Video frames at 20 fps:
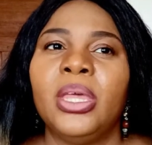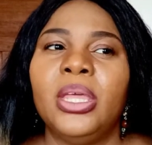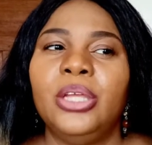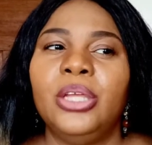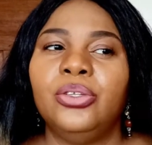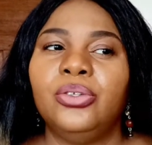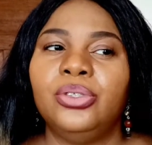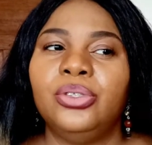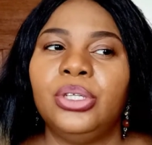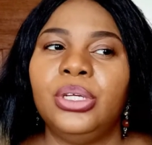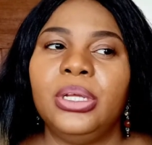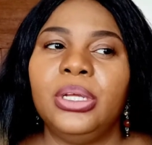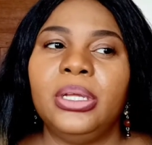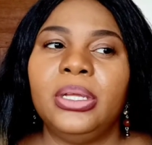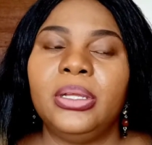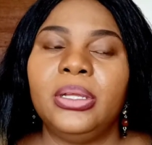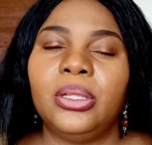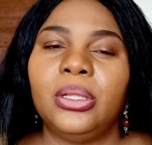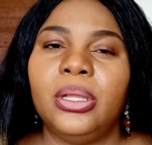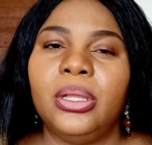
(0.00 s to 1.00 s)
you know,
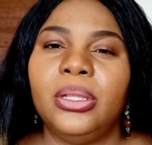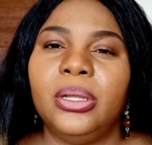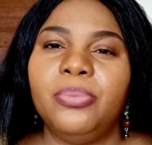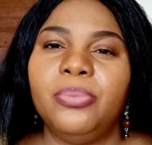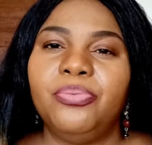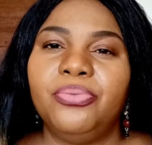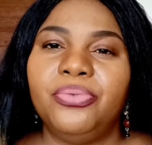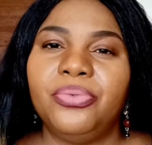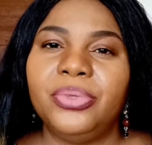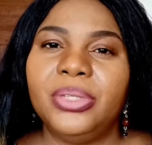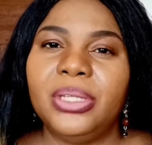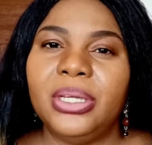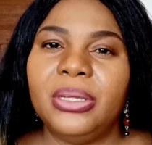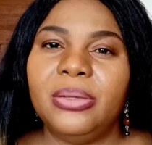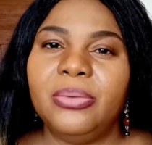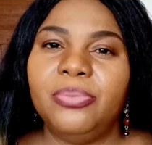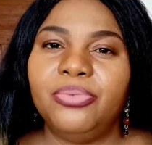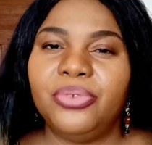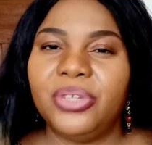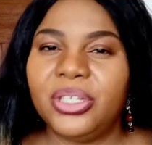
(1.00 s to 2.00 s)

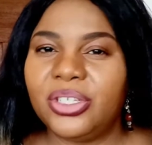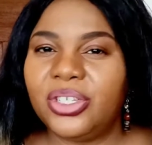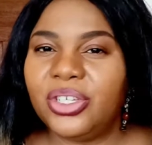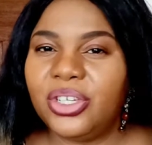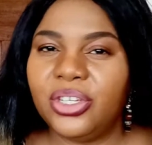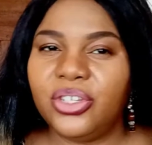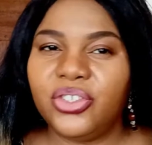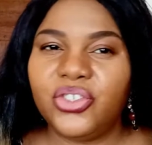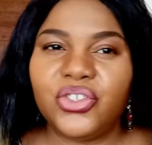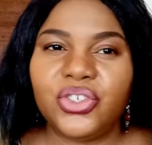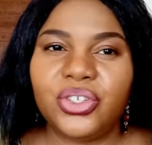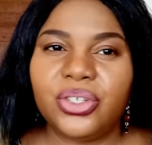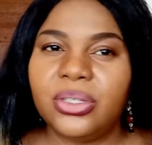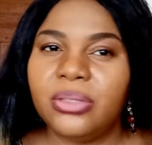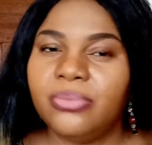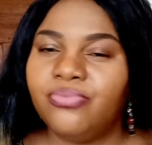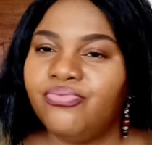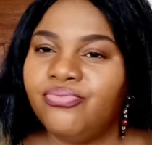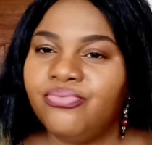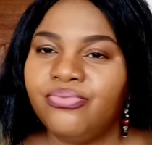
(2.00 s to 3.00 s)
the British,